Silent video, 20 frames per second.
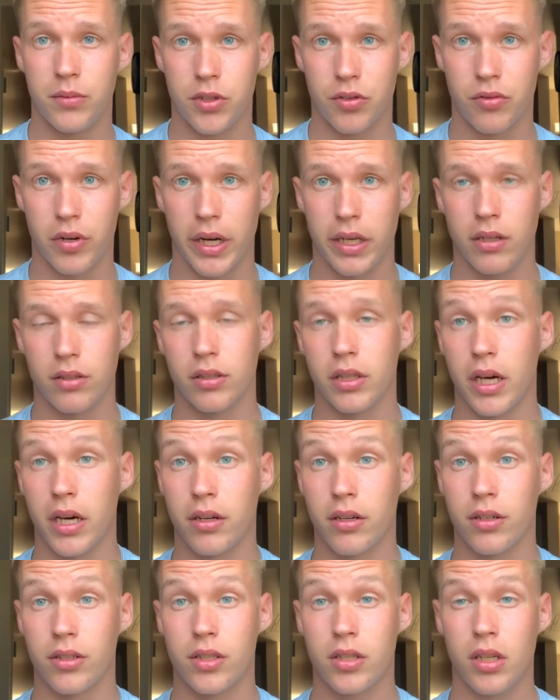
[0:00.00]
to write your
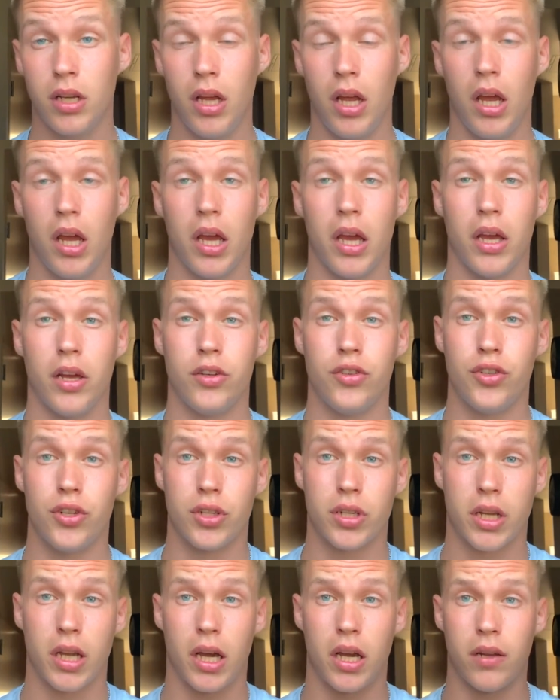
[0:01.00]
letters and
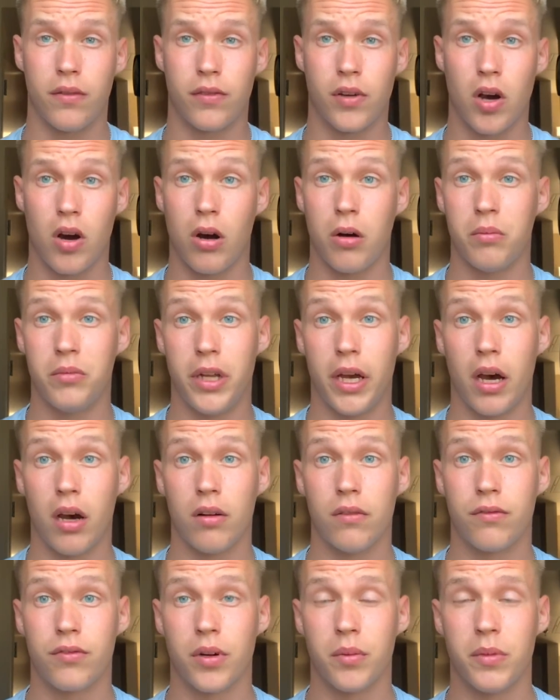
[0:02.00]
just kind of calm
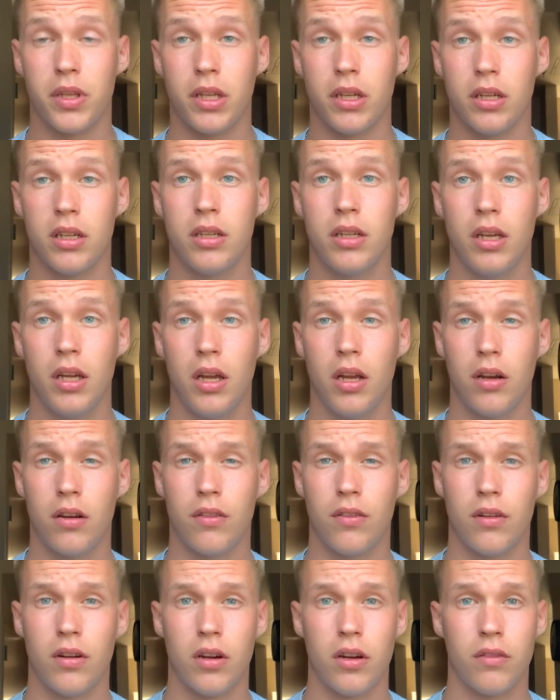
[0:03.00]
down from
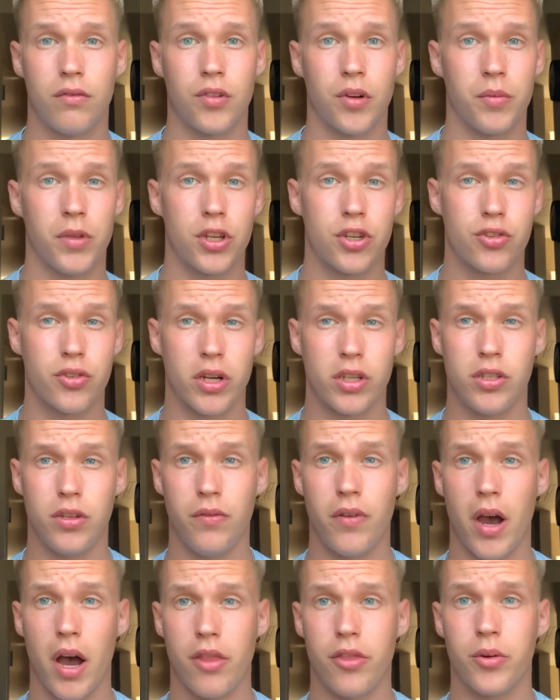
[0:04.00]
the stress
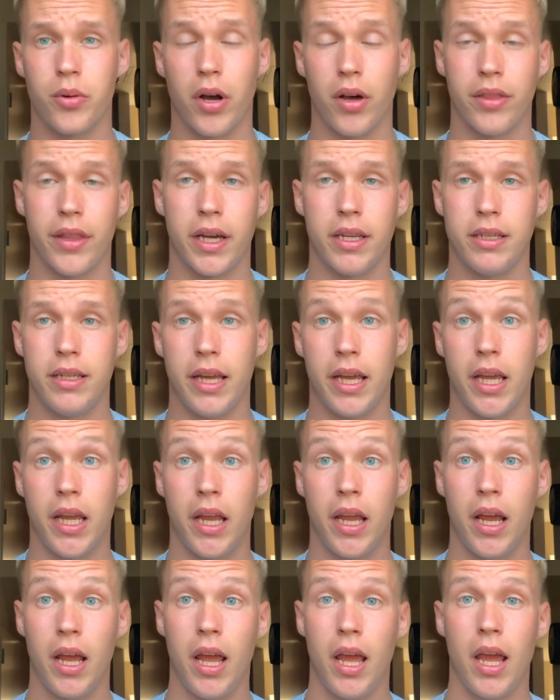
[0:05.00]
you've had throughout that day
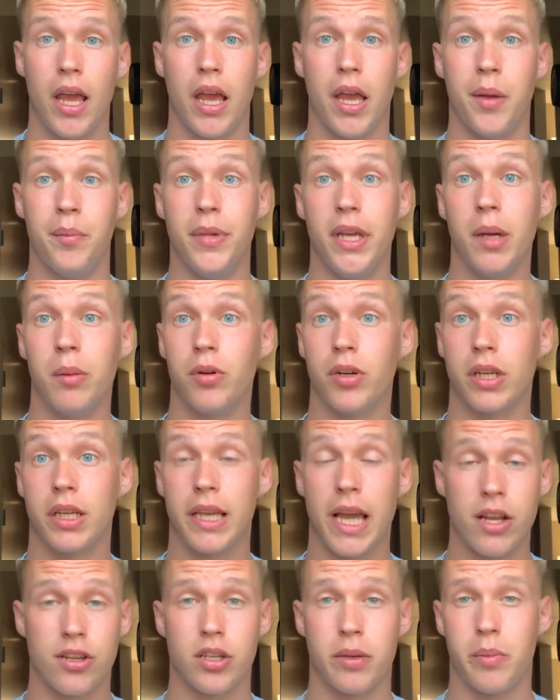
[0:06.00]
and be able to
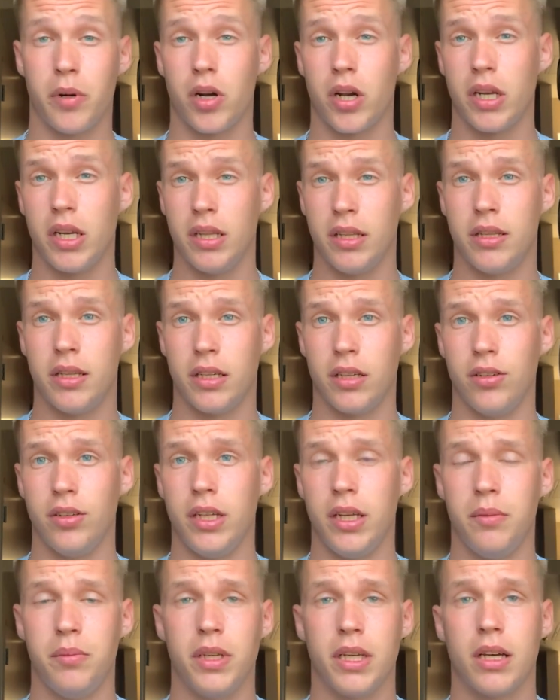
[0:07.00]
catch up on anything you
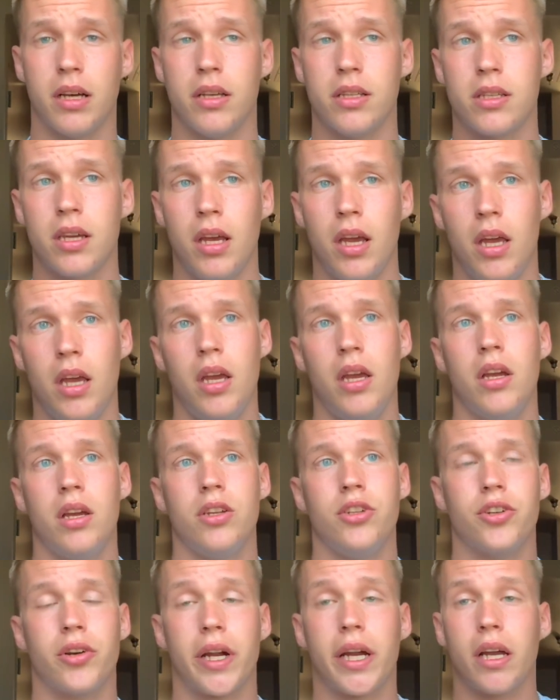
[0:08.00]
need. Because
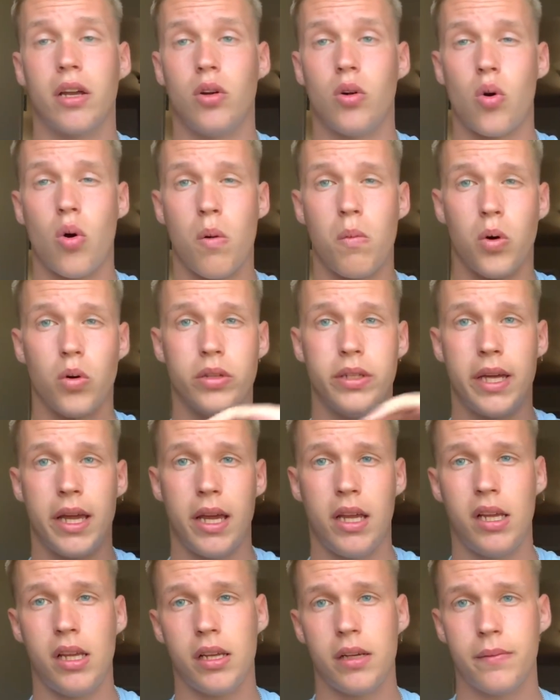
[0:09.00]
during a normal
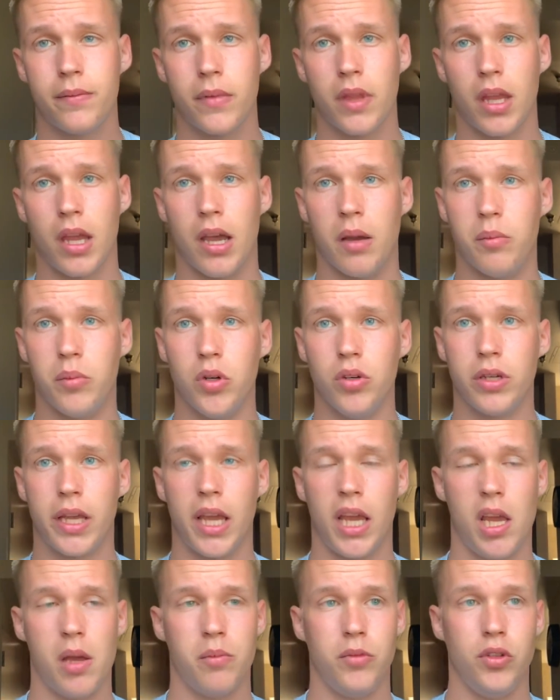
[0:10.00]
day at boot
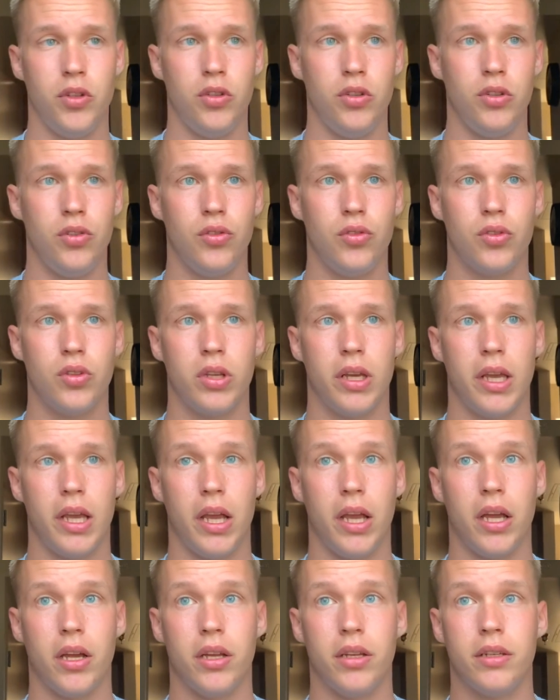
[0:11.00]
camp,
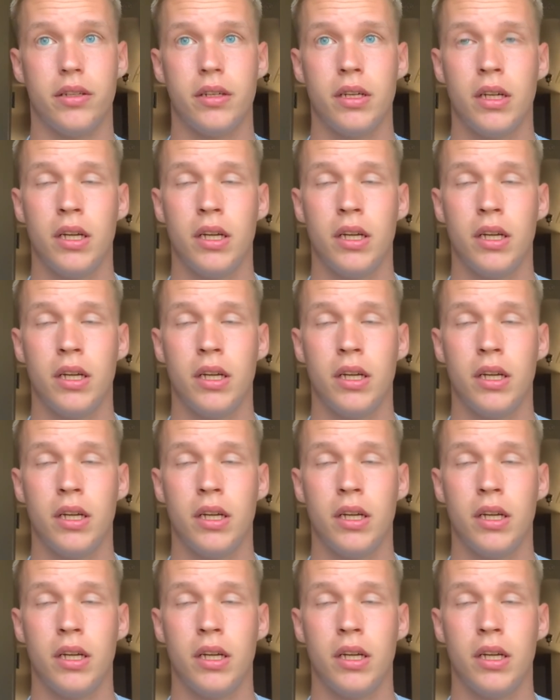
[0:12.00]
and